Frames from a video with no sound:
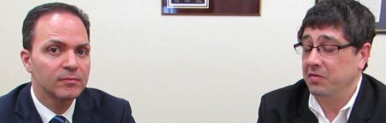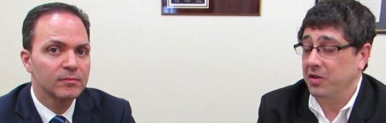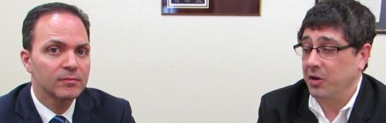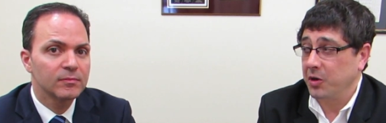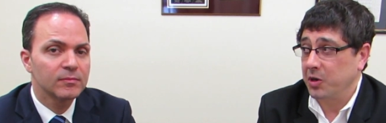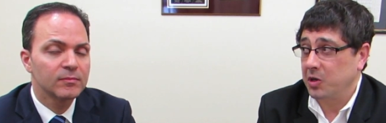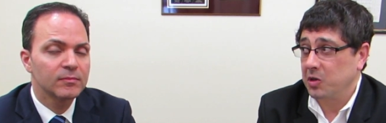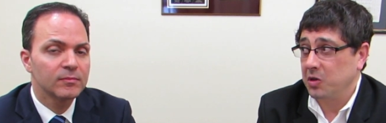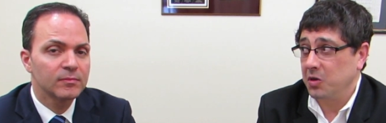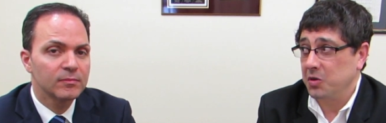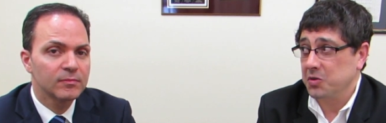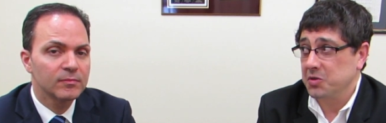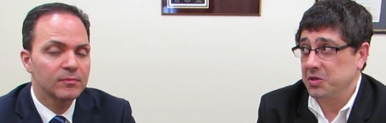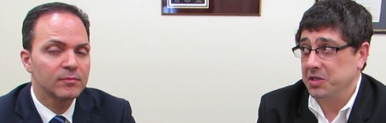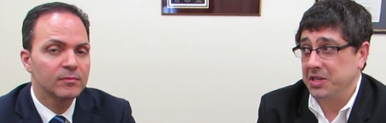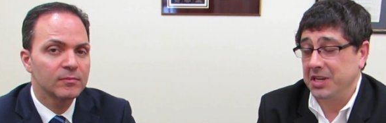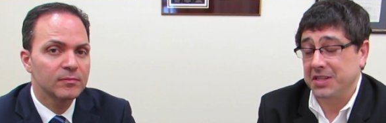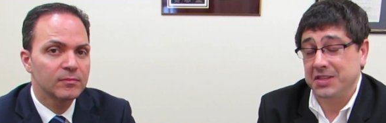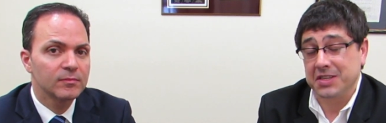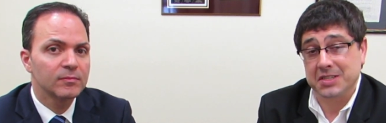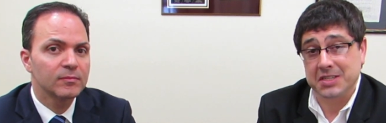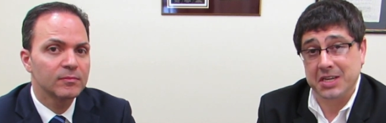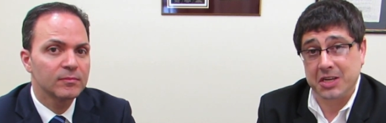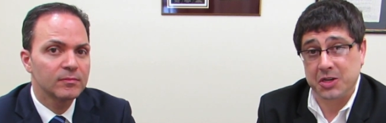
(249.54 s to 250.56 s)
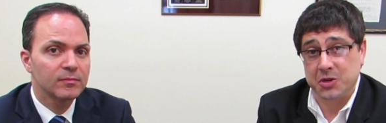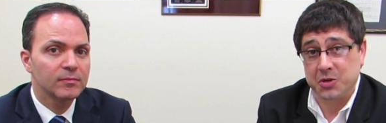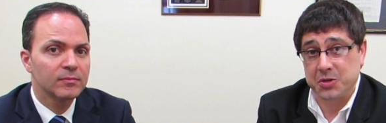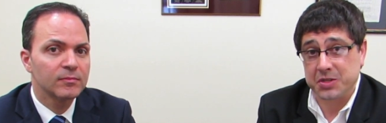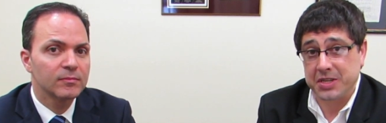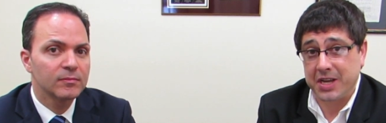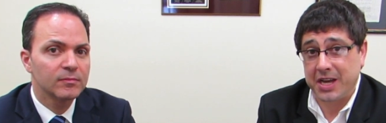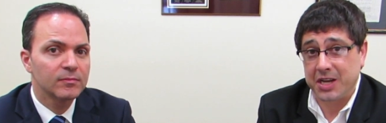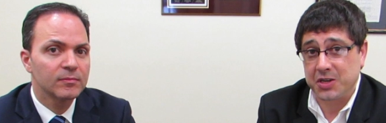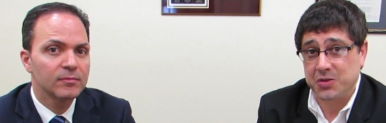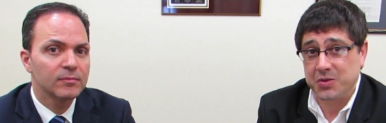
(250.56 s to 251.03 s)
Speaker 1: very closely at the
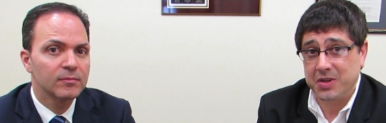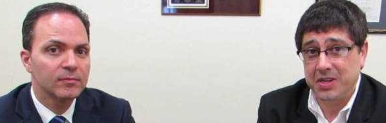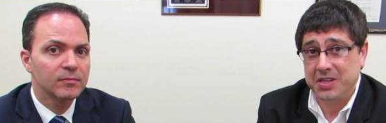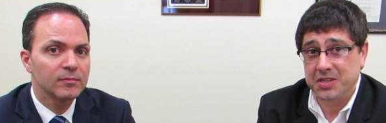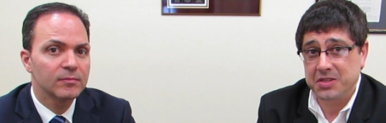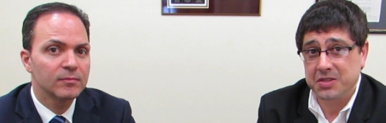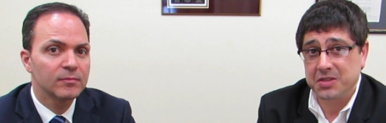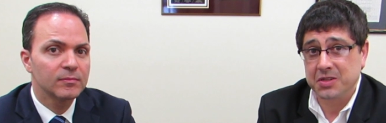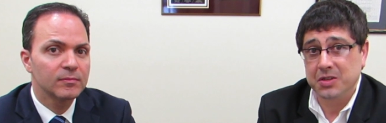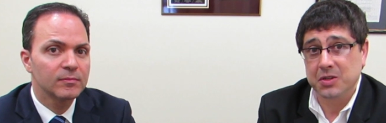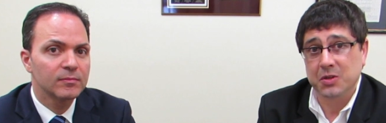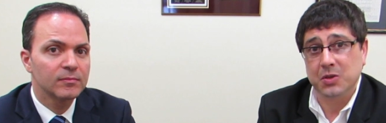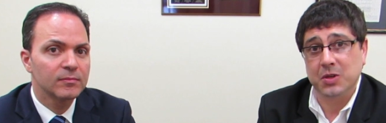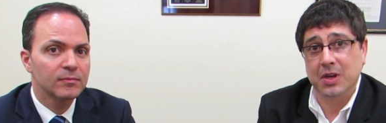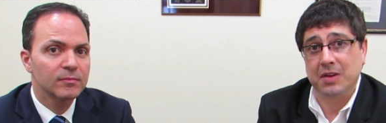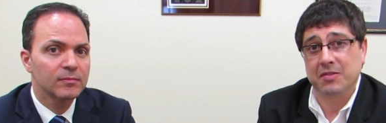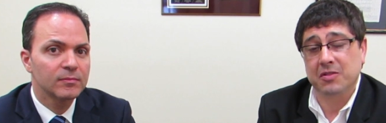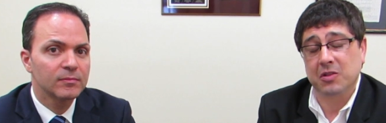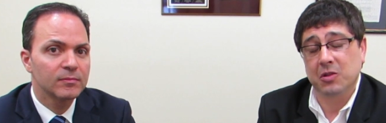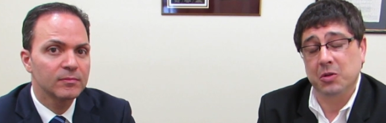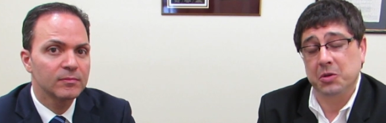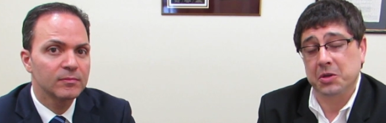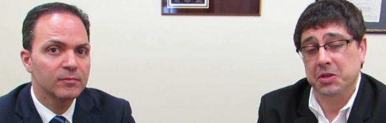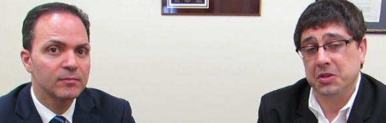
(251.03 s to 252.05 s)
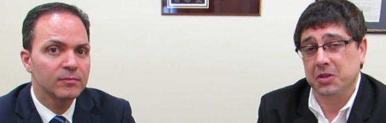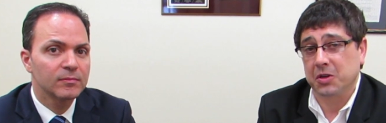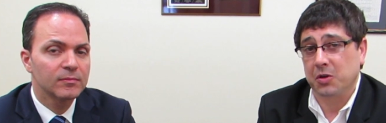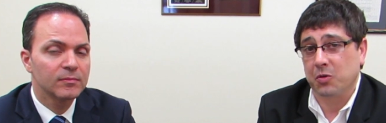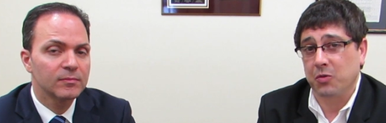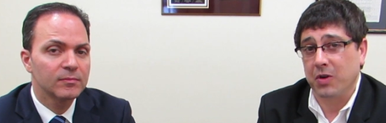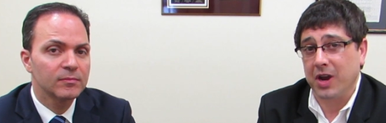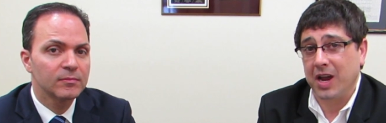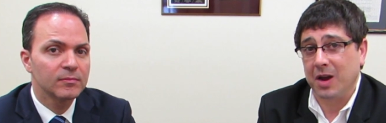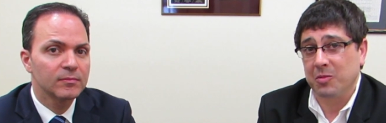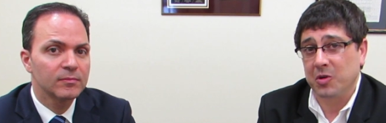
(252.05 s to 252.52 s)
sender's address, you have to look at the
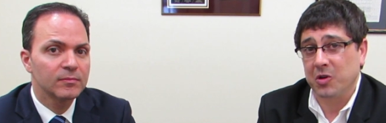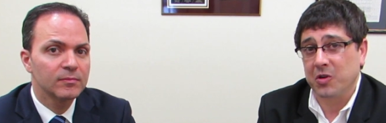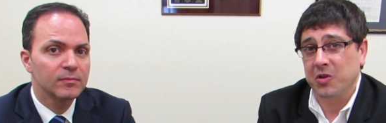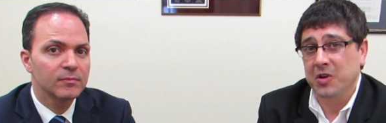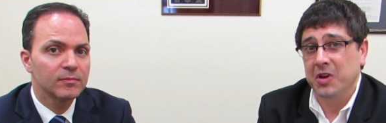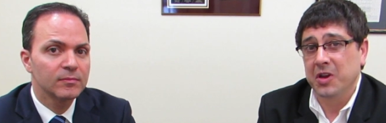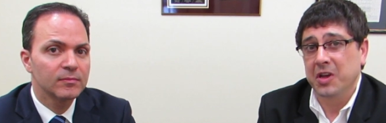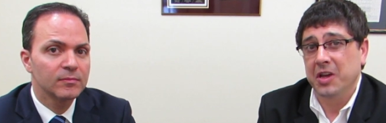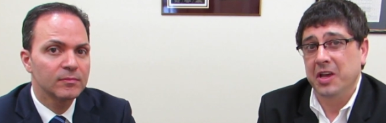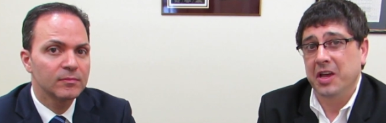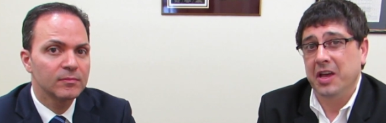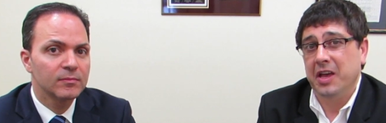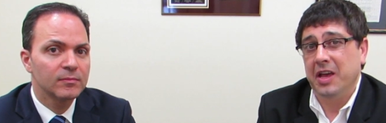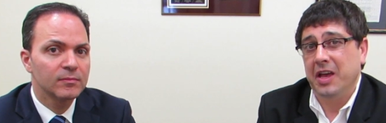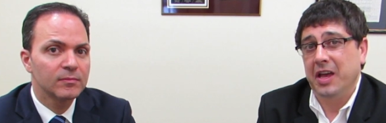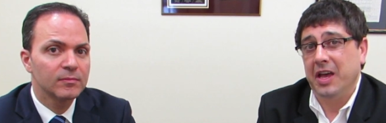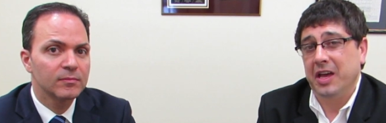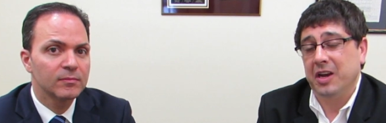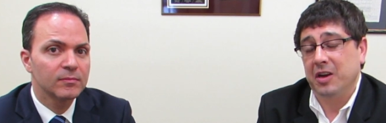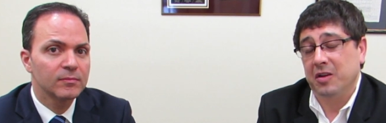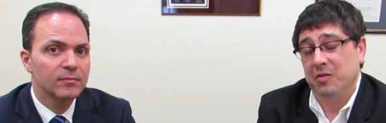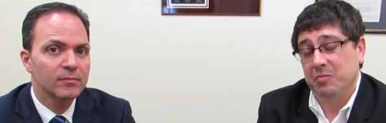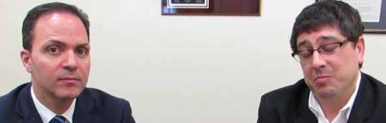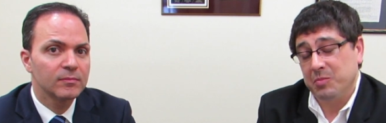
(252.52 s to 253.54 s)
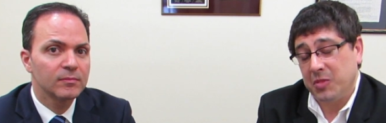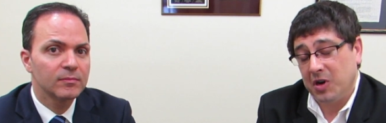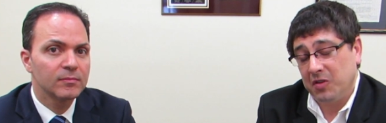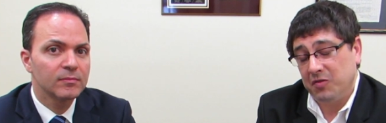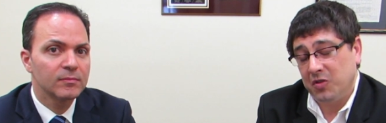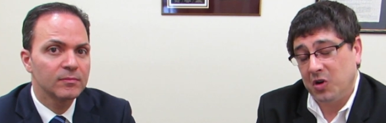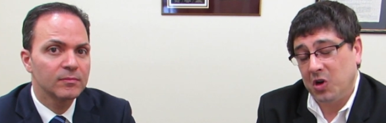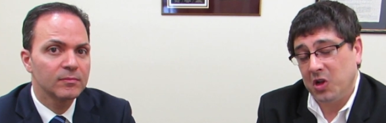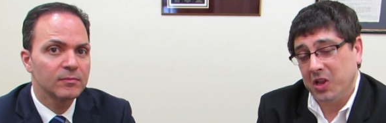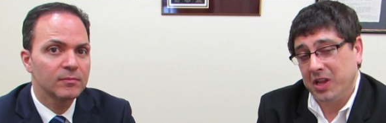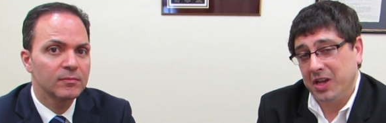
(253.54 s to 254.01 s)
grammar, and above
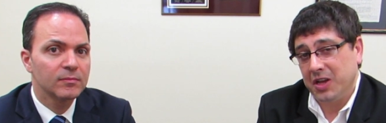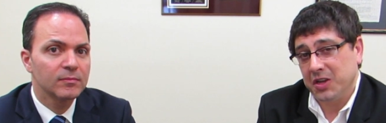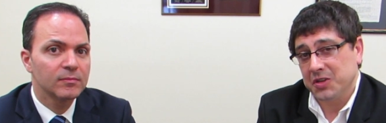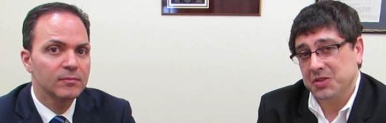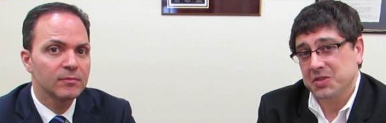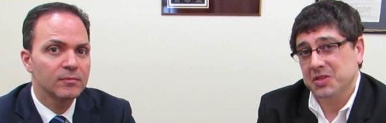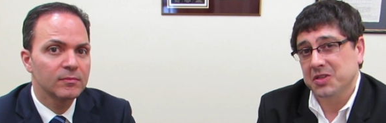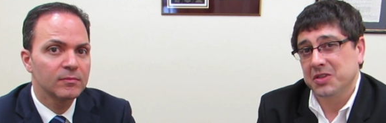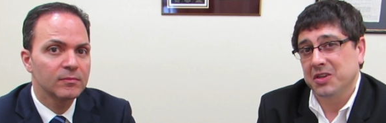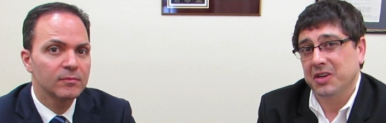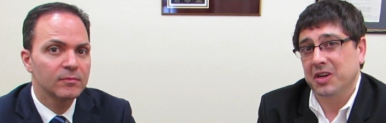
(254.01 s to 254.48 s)
all else,